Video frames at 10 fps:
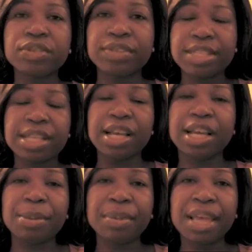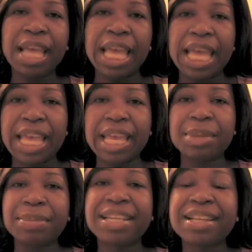of the time,
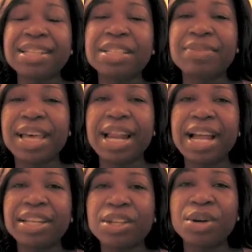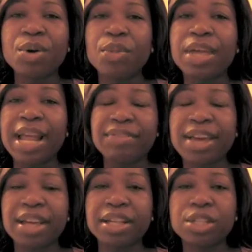and because of that, I know that I've
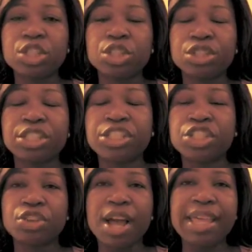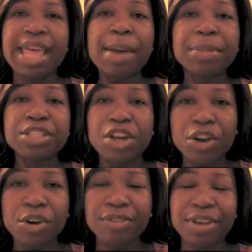got to just try that much
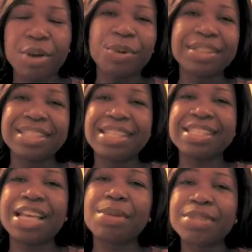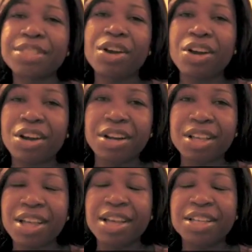harder. I've got to work 10 times as hard
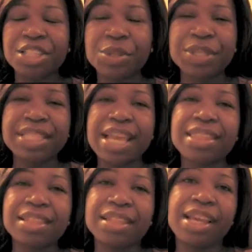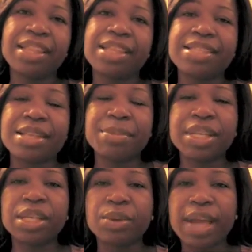to retain the length as
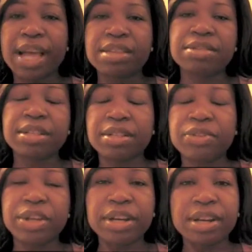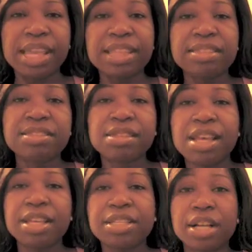somebody who has their ends
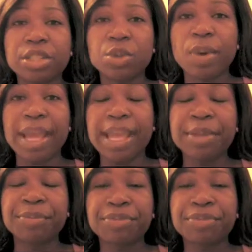tucked away.